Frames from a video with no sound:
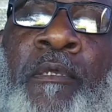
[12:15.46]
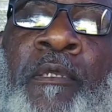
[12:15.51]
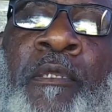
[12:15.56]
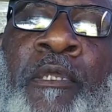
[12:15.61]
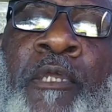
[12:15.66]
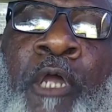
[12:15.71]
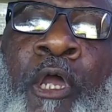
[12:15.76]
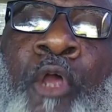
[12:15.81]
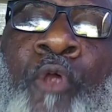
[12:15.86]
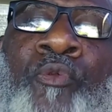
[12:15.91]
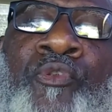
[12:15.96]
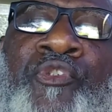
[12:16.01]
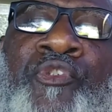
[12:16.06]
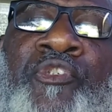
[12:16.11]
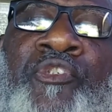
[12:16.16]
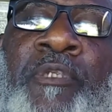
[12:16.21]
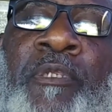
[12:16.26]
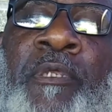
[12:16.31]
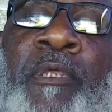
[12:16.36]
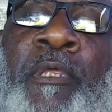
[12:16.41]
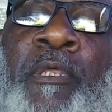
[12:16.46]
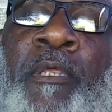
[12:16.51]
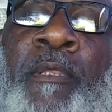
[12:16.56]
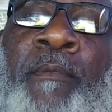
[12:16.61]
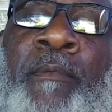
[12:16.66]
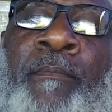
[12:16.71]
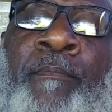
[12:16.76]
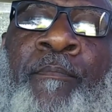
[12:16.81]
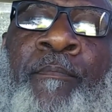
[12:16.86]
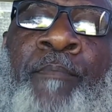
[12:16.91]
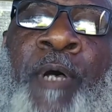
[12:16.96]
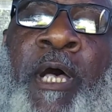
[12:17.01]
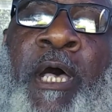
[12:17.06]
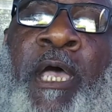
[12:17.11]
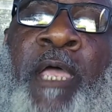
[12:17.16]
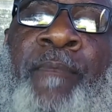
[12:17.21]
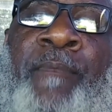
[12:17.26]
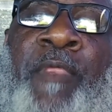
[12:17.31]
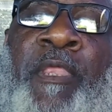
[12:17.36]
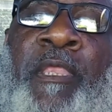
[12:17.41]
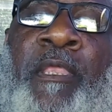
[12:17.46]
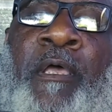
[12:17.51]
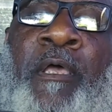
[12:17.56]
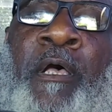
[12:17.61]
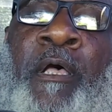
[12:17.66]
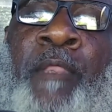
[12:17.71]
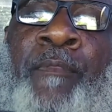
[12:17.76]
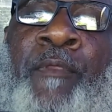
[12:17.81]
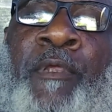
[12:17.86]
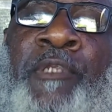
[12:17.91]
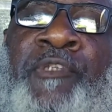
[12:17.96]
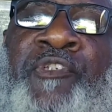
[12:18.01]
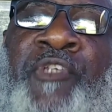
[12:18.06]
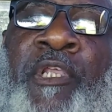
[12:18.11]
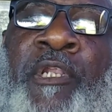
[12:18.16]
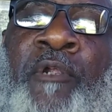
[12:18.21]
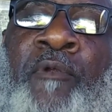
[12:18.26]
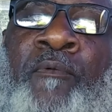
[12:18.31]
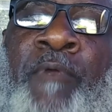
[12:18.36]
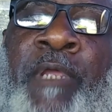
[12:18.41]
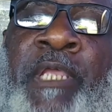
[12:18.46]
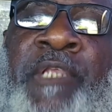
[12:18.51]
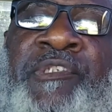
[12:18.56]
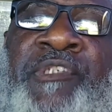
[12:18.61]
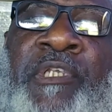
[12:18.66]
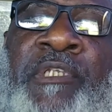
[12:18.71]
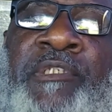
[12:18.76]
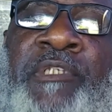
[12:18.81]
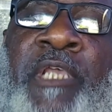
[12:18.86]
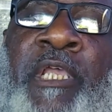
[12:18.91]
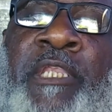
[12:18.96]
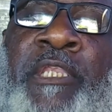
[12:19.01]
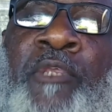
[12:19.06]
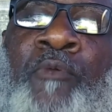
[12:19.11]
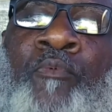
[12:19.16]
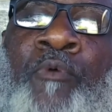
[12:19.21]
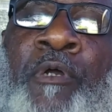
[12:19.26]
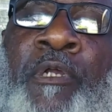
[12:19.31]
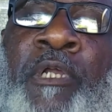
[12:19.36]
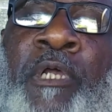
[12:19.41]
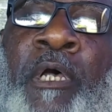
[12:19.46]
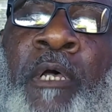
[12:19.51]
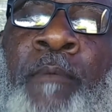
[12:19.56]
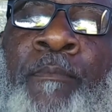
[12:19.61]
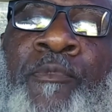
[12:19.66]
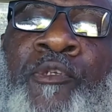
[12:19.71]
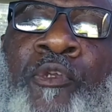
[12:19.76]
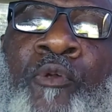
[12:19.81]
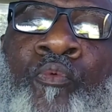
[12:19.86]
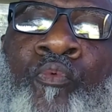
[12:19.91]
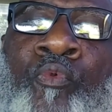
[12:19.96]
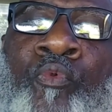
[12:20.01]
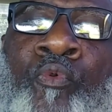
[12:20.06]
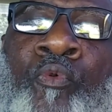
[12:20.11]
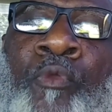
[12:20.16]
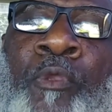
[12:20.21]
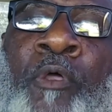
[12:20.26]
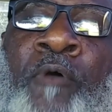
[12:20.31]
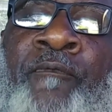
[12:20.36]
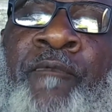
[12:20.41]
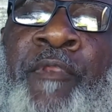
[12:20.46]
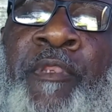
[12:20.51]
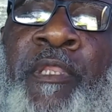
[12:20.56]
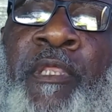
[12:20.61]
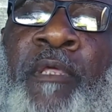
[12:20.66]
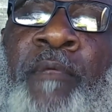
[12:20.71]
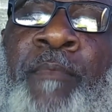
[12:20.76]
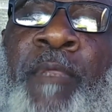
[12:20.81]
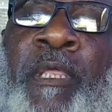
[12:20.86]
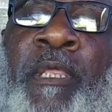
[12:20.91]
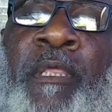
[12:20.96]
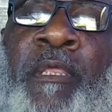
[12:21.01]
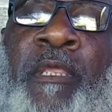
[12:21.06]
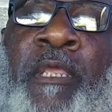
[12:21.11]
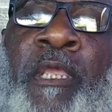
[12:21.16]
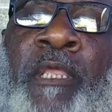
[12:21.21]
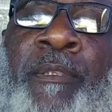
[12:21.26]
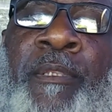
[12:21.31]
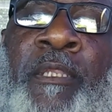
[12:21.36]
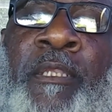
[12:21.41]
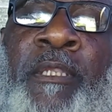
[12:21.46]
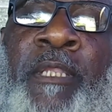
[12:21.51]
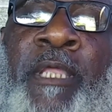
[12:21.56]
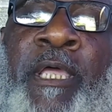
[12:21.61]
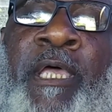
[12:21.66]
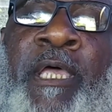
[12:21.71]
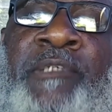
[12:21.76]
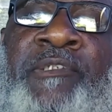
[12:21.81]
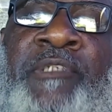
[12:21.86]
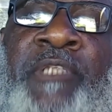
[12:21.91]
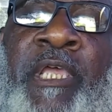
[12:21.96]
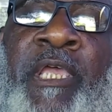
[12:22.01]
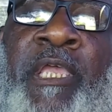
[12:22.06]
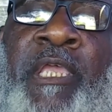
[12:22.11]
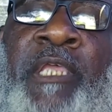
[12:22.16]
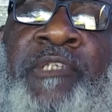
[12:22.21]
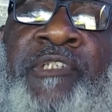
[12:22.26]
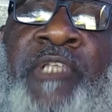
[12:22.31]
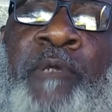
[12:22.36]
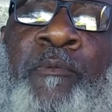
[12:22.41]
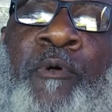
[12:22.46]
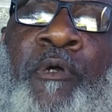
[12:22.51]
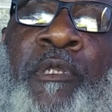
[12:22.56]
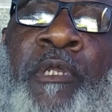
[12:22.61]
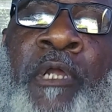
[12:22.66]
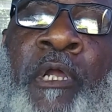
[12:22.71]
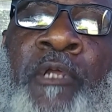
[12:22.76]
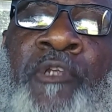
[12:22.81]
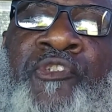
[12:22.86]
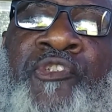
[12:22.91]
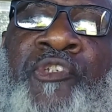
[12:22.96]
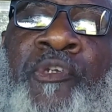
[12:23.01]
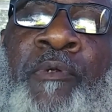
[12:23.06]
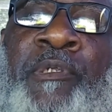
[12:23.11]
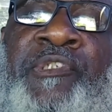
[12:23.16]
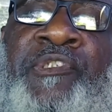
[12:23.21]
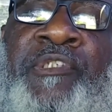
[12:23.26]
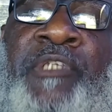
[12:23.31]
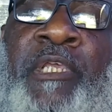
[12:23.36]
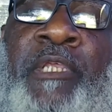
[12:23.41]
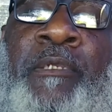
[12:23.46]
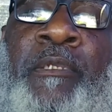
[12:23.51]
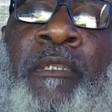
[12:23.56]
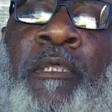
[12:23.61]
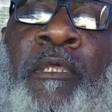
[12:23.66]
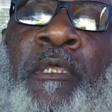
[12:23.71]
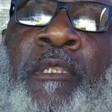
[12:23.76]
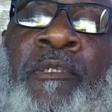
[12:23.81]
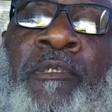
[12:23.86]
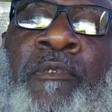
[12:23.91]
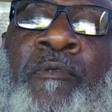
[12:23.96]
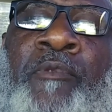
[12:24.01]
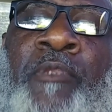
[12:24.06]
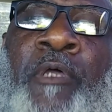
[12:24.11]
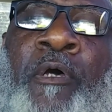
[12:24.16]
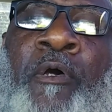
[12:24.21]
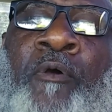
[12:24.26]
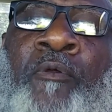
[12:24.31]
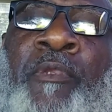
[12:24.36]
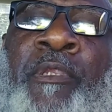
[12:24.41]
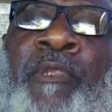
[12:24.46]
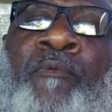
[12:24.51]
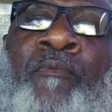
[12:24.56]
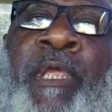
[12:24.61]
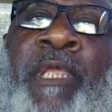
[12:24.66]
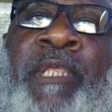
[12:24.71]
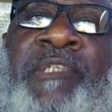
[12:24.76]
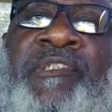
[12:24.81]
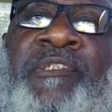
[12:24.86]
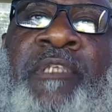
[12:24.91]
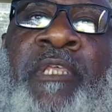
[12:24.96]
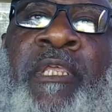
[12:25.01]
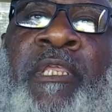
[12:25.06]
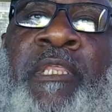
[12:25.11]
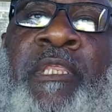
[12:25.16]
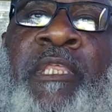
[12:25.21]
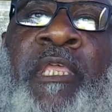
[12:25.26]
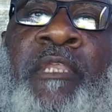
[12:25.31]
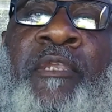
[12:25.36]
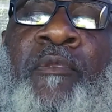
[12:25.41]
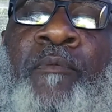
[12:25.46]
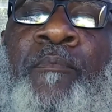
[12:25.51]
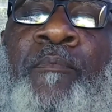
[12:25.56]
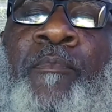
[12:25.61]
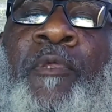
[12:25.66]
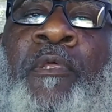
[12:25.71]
cursed by the other generations, and you will come to rule over them in the last days. They will curse your ascent to the holy race and kingdom.